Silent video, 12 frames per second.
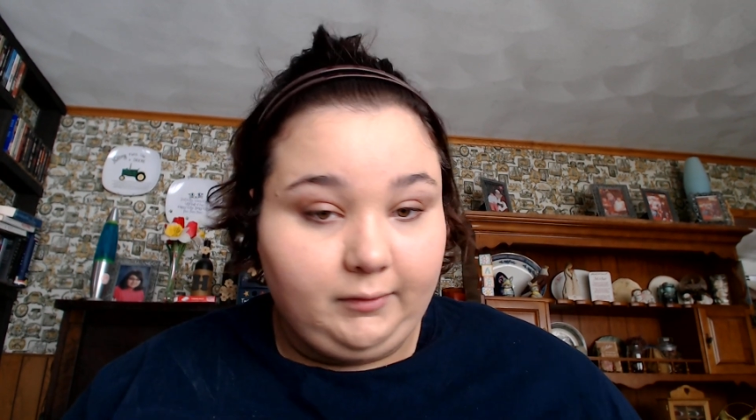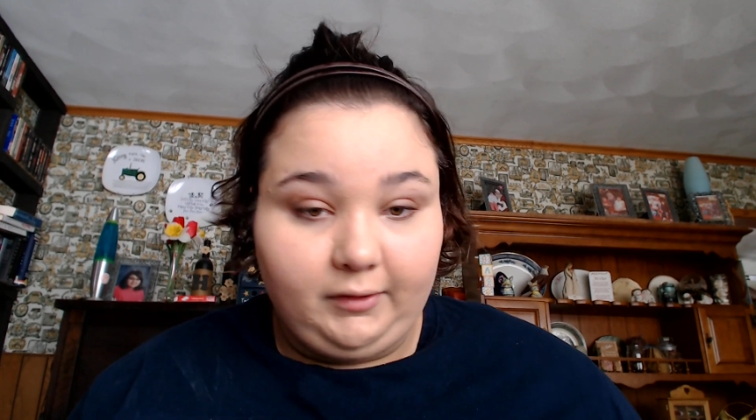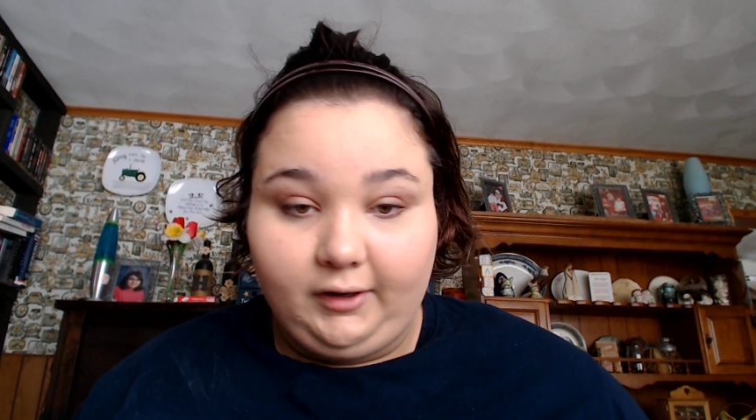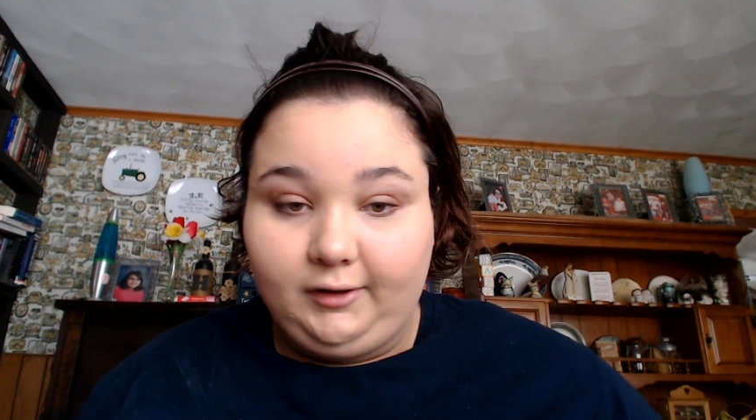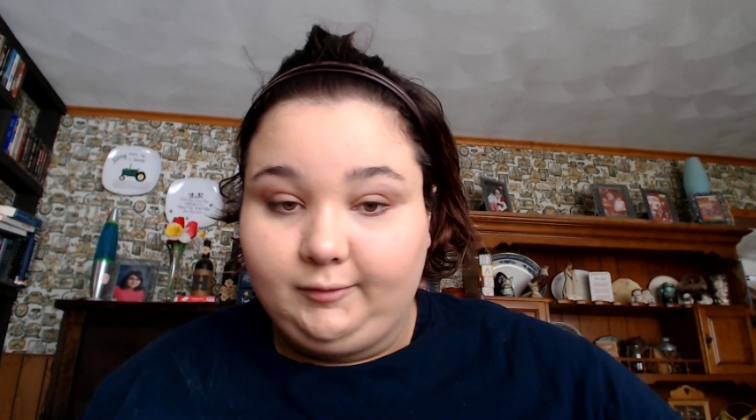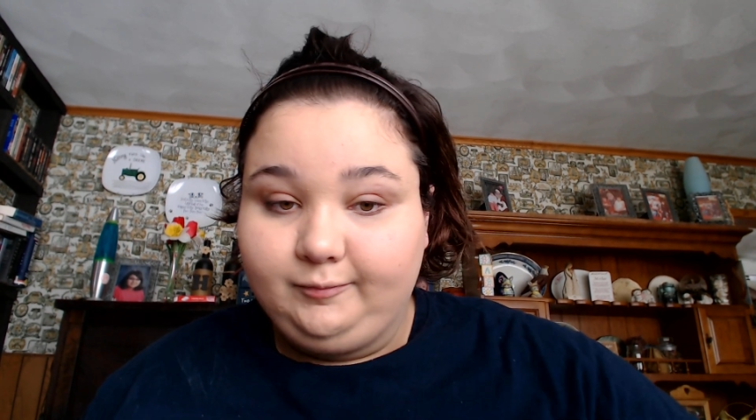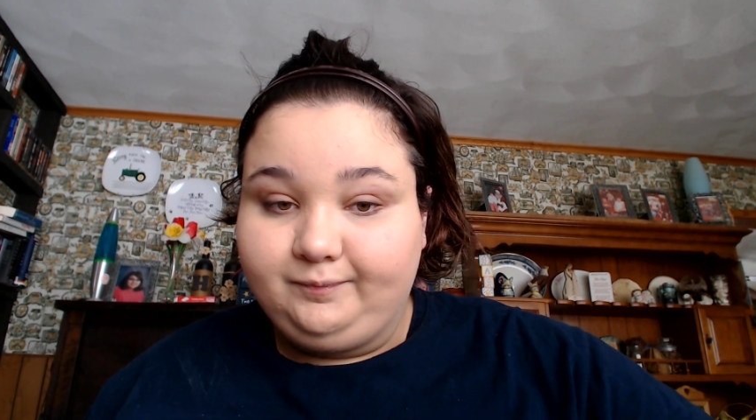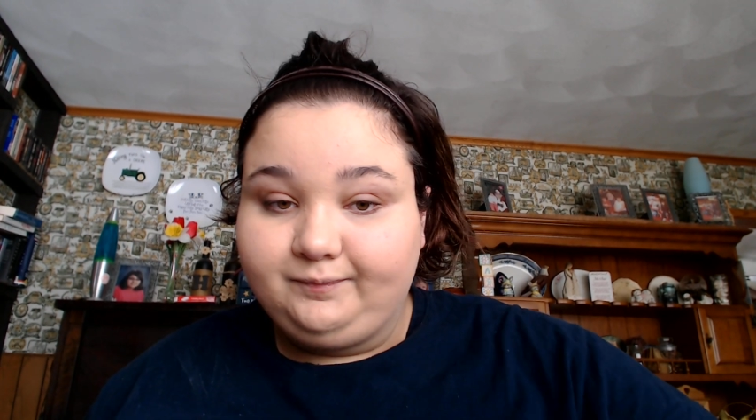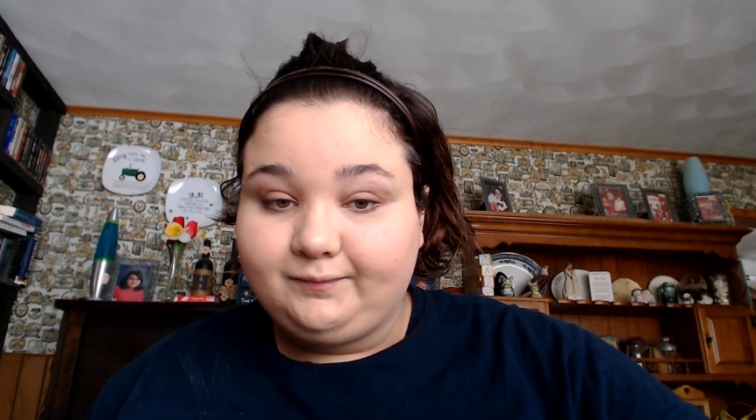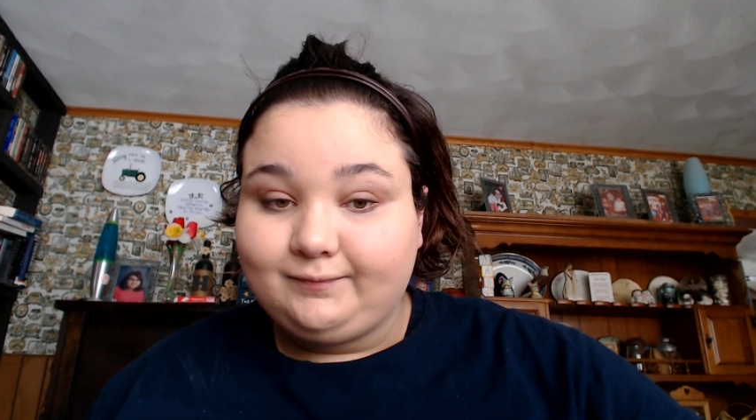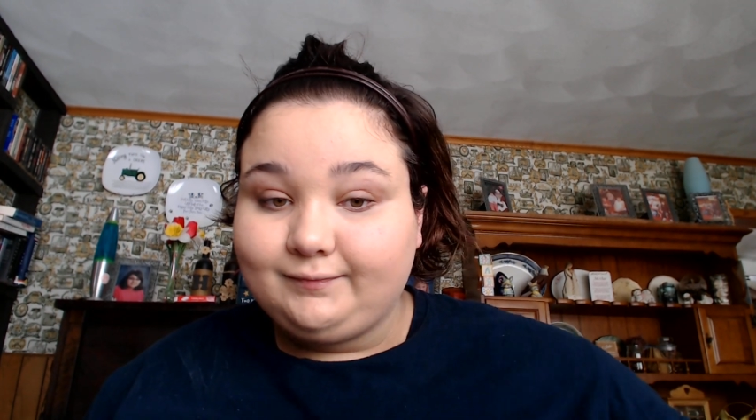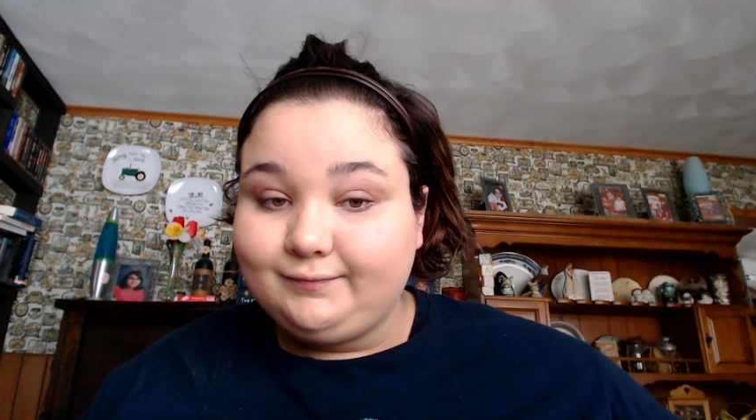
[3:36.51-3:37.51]
go.
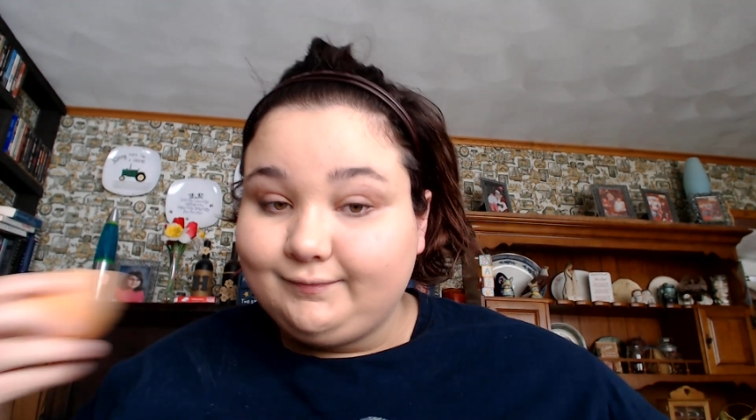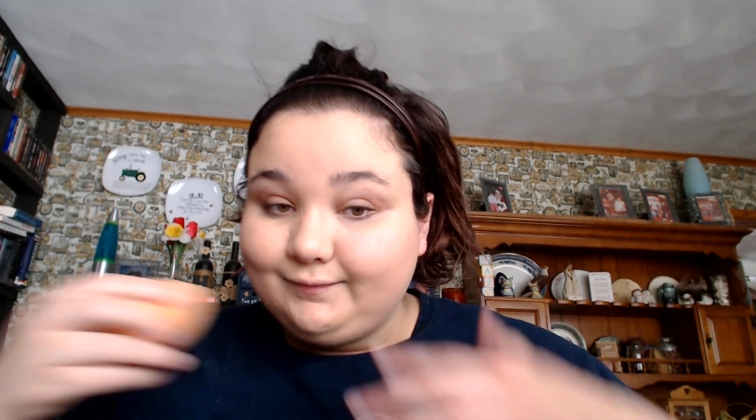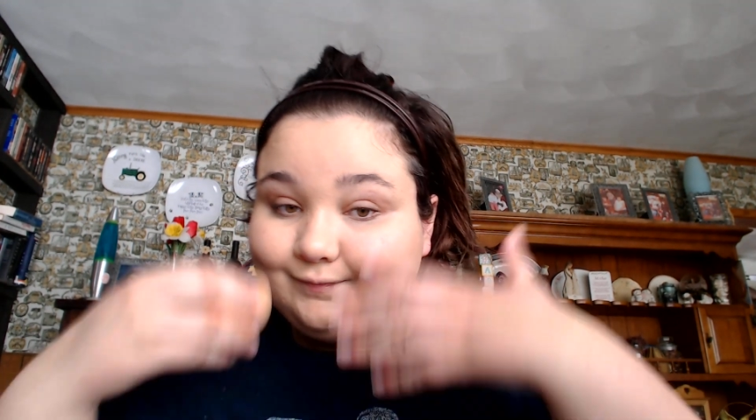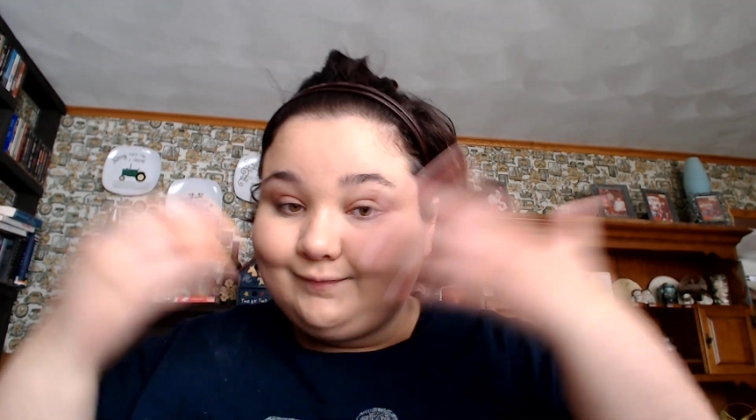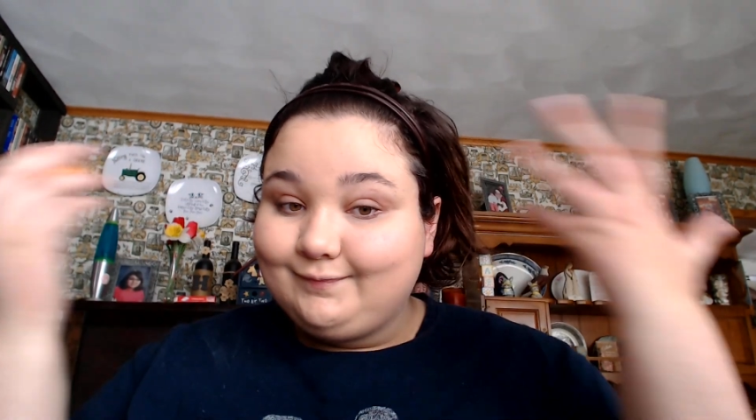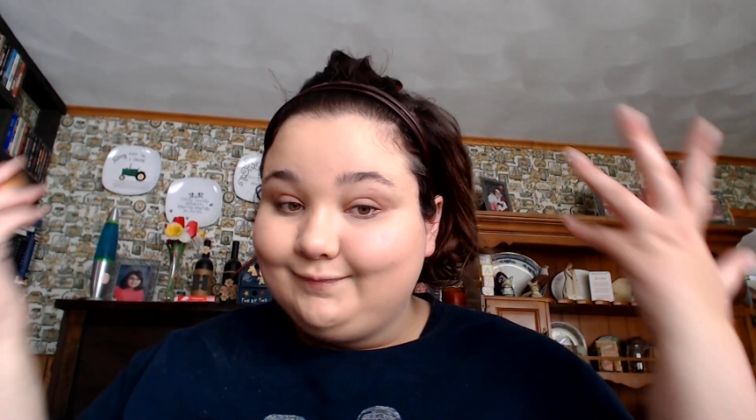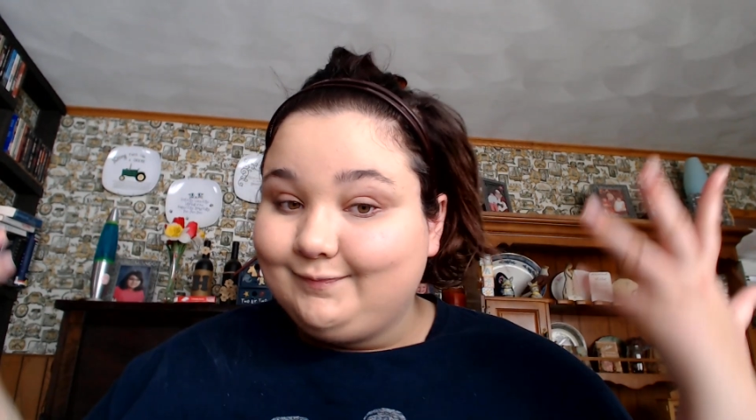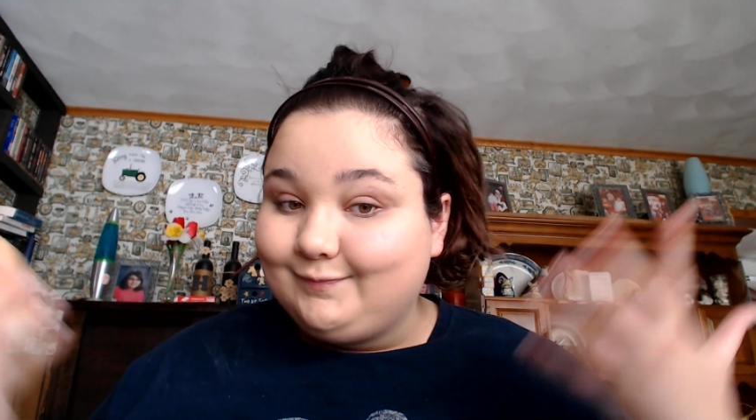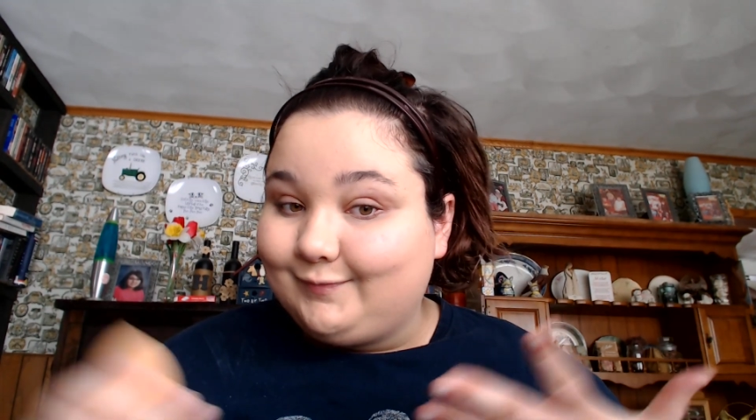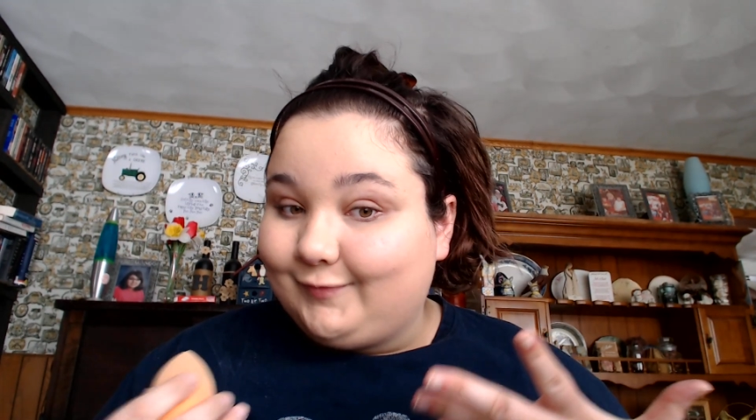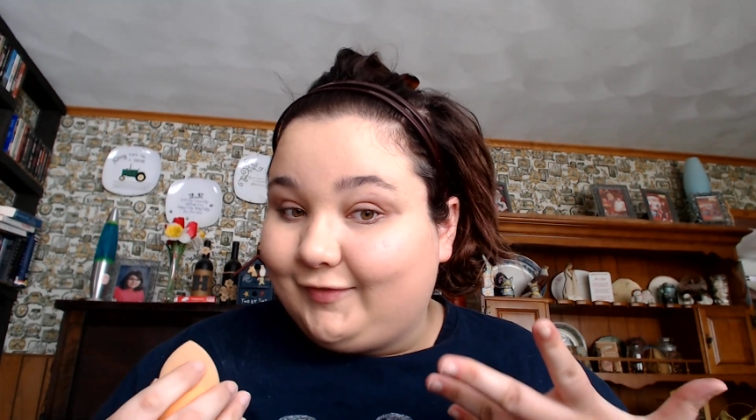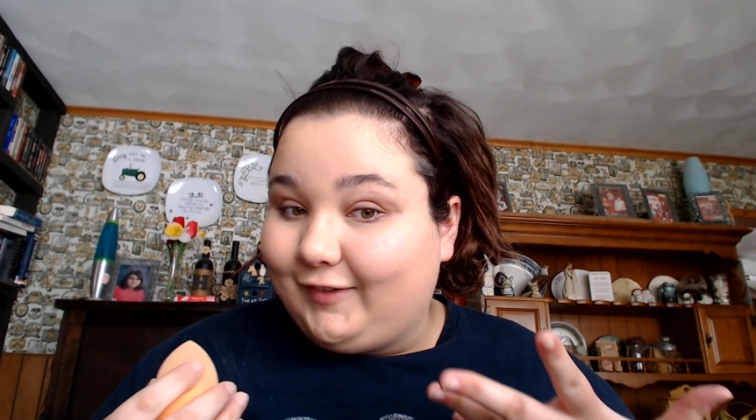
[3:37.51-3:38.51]

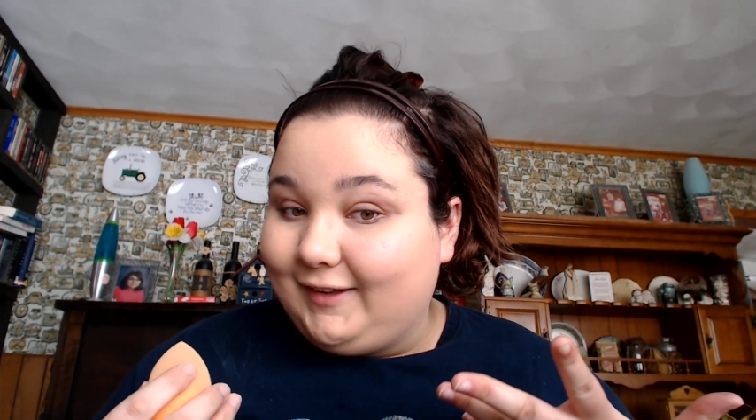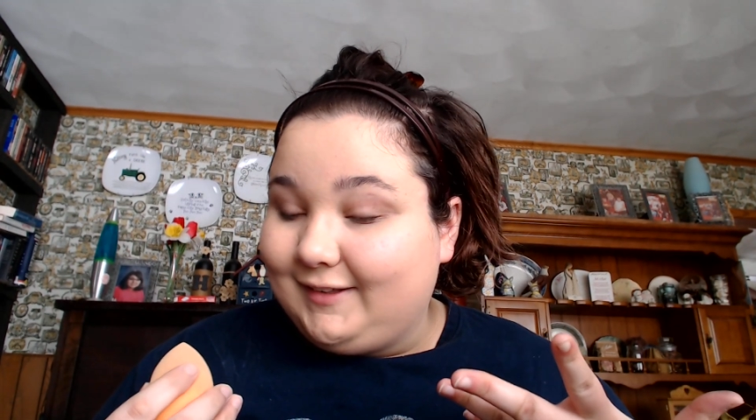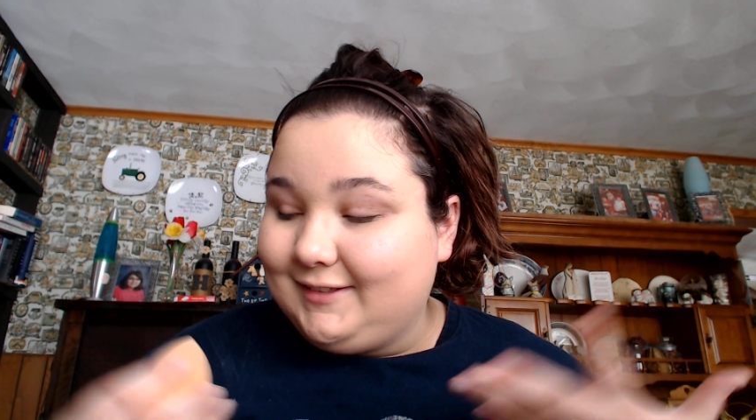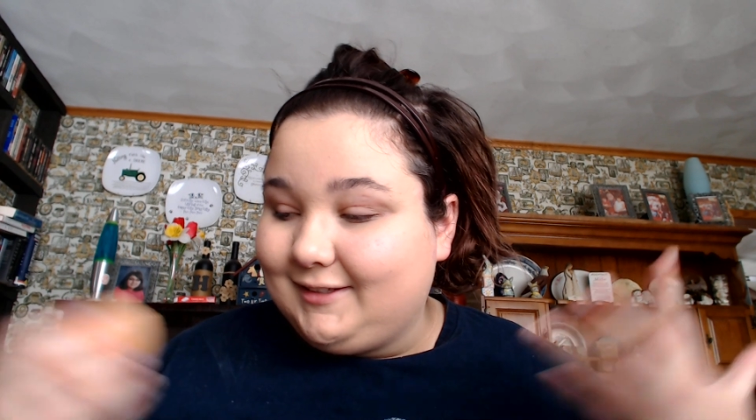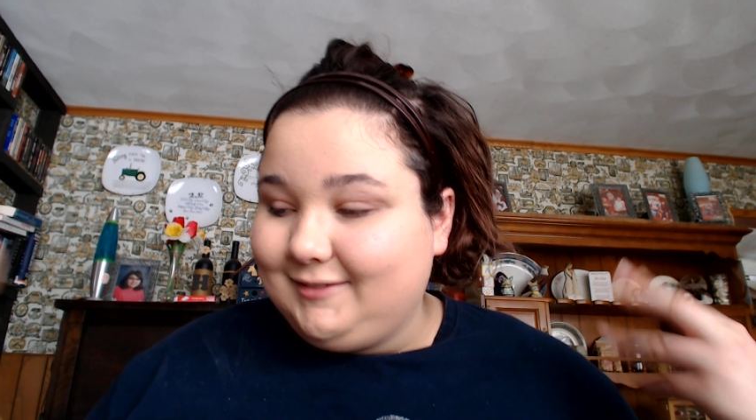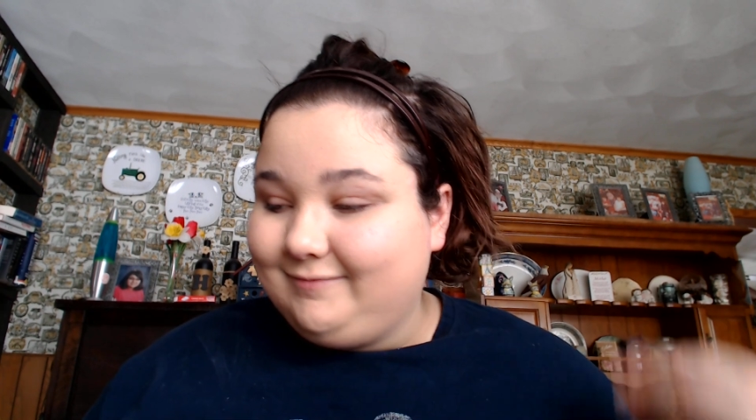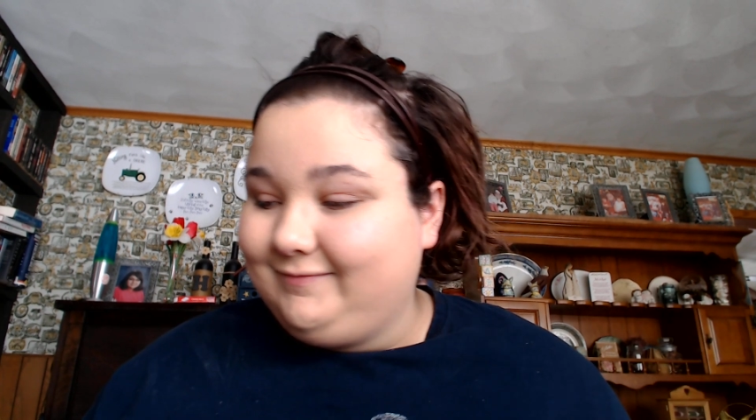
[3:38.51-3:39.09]
Face.